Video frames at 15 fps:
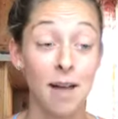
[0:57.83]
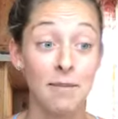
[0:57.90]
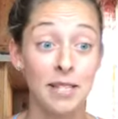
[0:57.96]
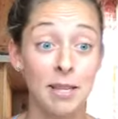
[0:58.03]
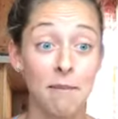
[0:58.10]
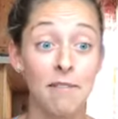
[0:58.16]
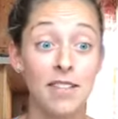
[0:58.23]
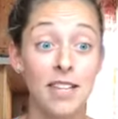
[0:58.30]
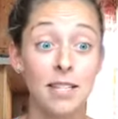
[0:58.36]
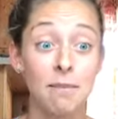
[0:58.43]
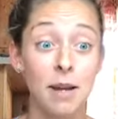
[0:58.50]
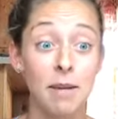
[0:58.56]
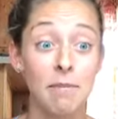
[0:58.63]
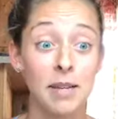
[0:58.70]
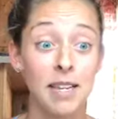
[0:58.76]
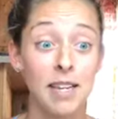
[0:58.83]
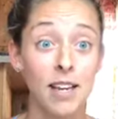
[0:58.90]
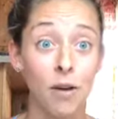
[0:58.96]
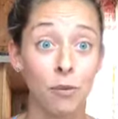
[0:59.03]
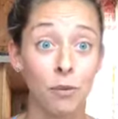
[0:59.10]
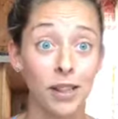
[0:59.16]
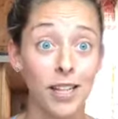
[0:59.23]
Some of these might be
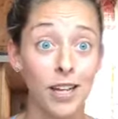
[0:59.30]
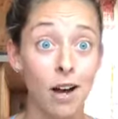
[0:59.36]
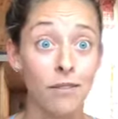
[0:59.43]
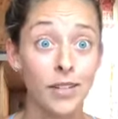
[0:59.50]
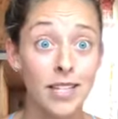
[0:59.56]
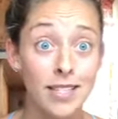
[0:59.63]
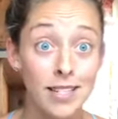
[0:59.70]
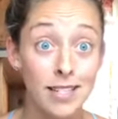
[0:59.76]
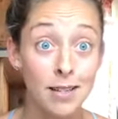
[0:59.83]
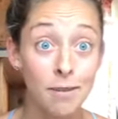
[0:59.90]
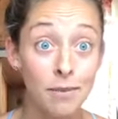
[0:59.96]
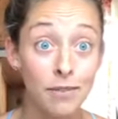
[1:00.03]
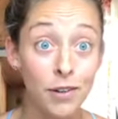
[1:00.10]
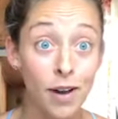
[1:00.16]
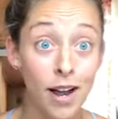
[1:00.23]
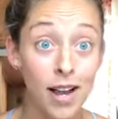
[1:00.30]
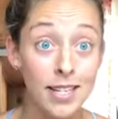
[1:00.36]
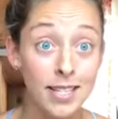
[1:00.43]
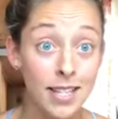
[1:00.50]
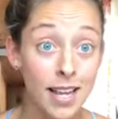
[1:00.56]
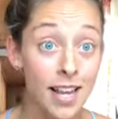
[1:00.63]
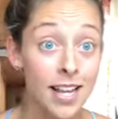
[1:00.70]
really obvious to some of you
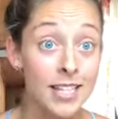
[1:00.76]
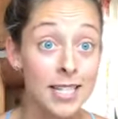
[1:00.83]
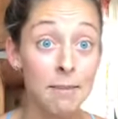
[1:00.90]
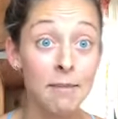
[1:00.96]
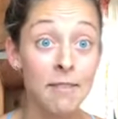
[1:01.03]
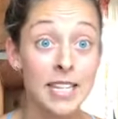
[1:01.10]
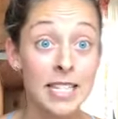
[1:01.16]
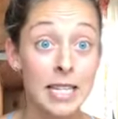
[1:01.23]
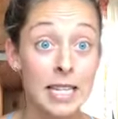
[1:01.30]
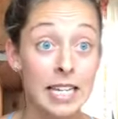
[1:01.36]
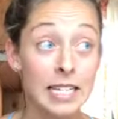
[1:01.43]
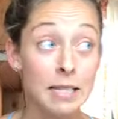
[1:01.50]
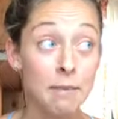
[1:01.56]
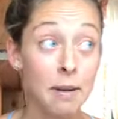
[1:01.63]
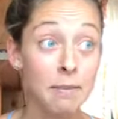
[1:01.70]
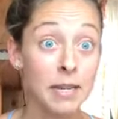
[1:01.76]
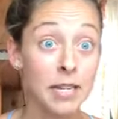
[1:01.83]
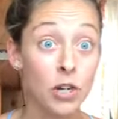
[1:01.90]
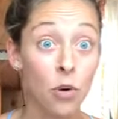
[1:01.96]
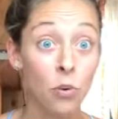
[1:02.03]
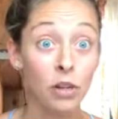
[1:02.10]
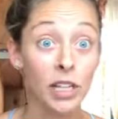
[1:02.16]
guys. Some of these things might be
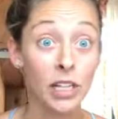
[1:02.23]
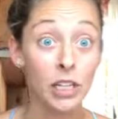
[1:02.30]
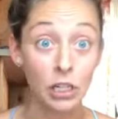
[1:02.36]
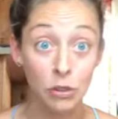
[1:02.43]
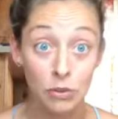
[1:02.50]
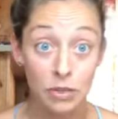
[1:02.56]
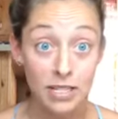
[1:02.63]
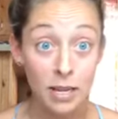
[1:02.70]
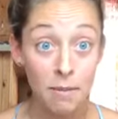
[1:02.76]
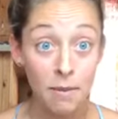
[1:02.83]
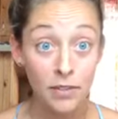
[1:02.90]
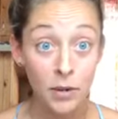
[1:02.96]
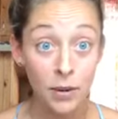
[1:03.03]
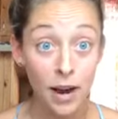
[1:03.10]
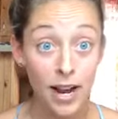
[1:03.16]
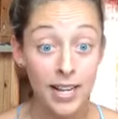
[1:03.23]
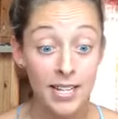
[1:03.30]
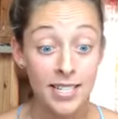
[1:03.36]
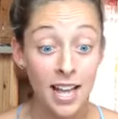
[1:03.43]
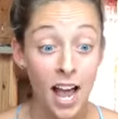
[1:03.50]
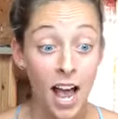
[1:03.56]
totally new to some of you guys.